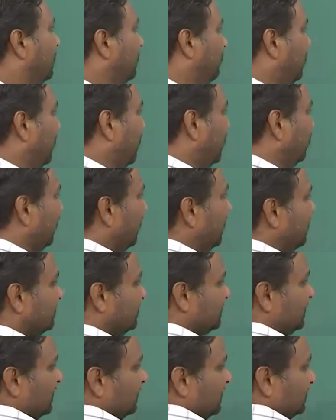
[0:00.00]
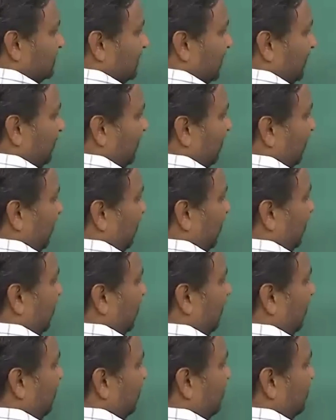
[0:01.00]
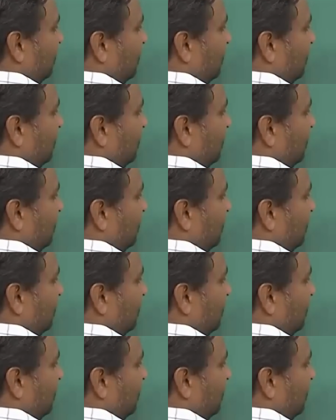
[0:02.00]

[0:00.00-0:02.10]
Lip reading: but if I insert the same tag here,